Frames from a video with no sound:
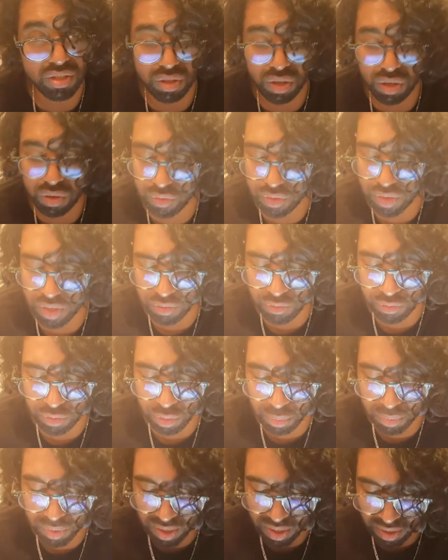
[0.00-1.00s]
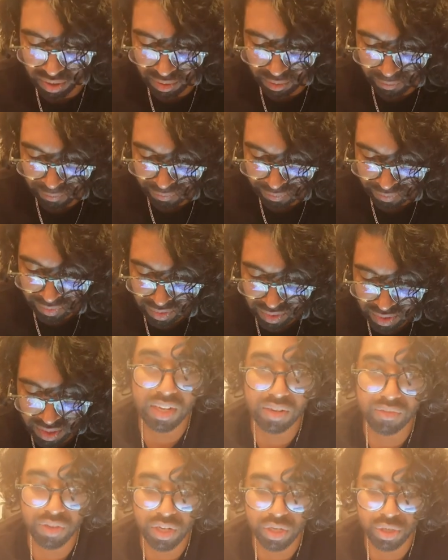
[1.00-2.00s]
and sulfur are formed there.
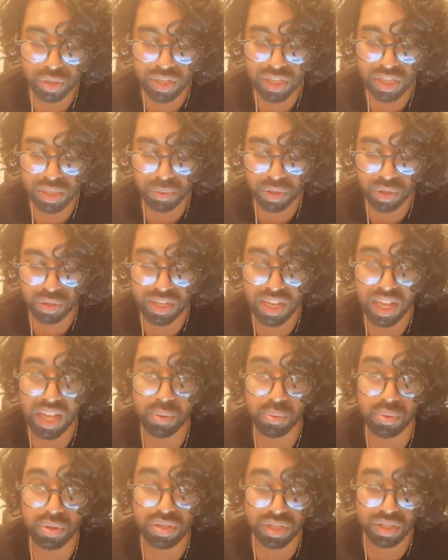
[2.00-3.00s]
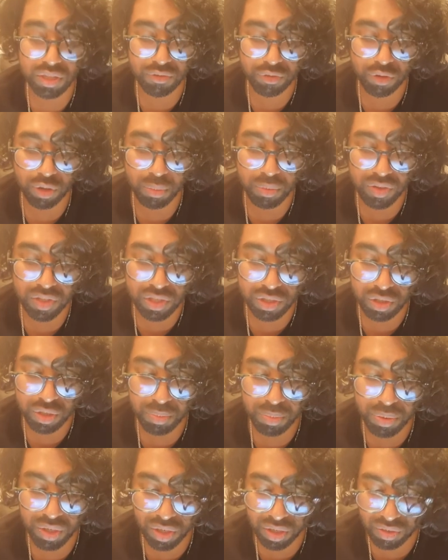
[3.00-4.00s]
Then eventually explodes outwards in the form of a
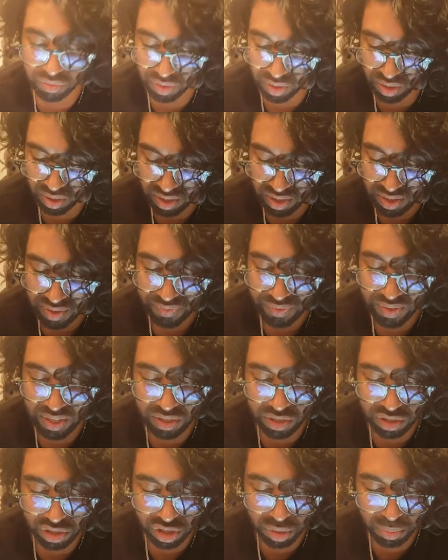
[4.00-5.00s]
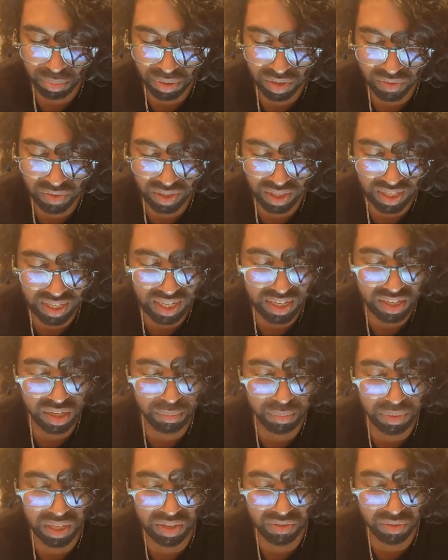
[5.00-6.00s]
supernova, and supernova can end
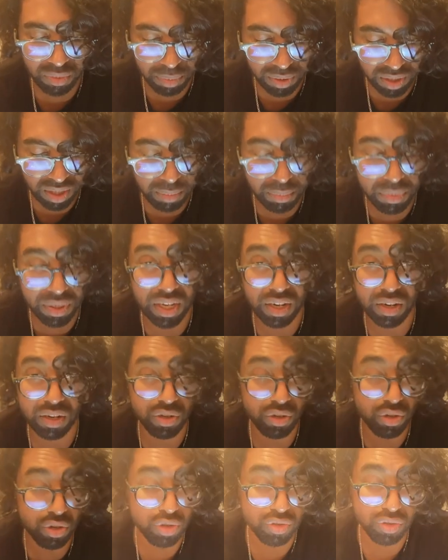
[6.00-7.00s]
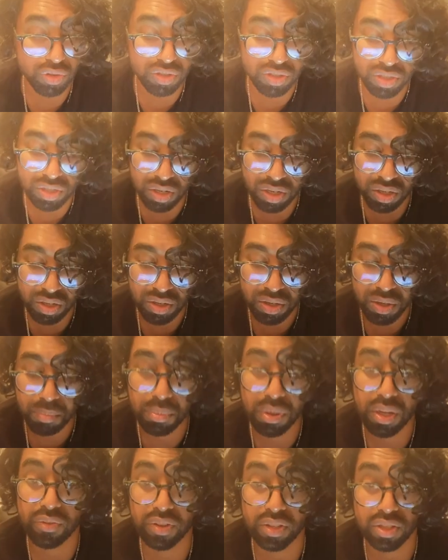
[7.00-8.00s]
up either becoming a neutron star,
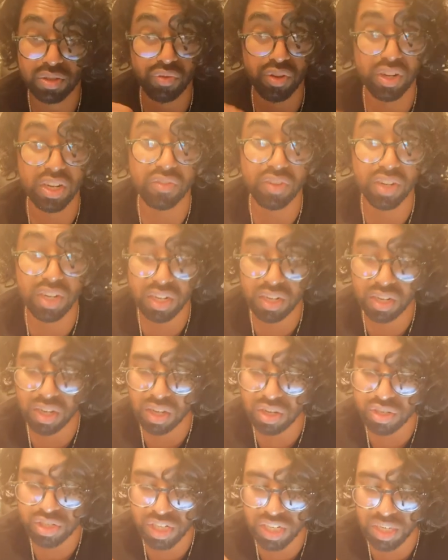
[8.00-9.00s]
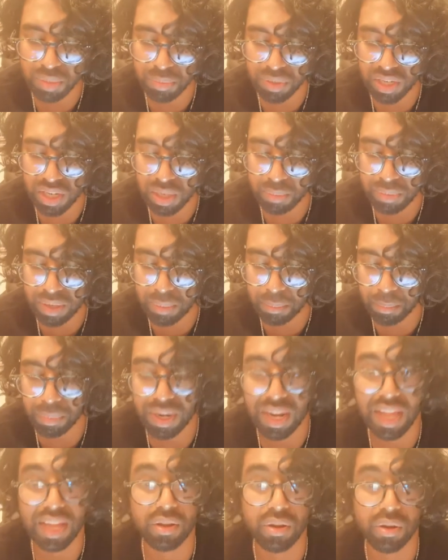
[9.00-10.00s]
but if it's really, really large, it can become a
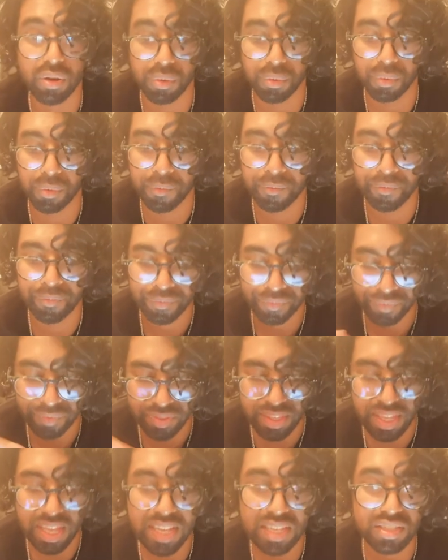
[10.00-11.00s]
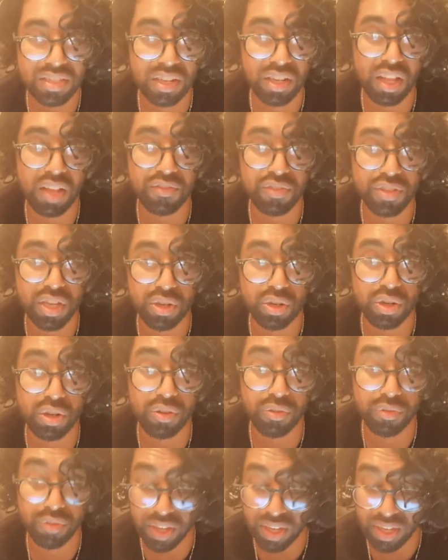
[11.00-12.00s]
black hole. That is the life cycle
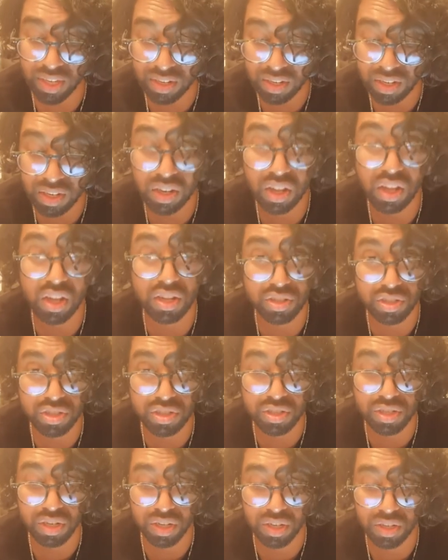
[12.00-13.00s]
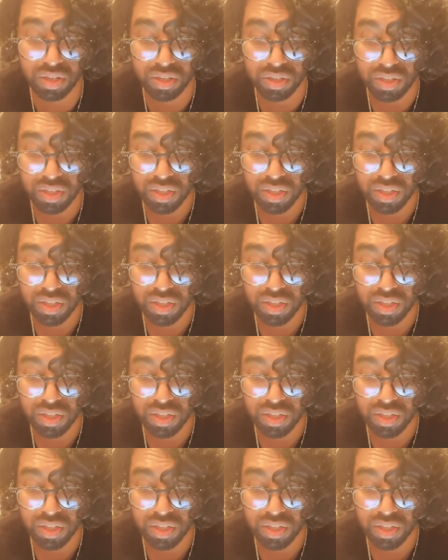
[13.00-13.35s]
of a large star.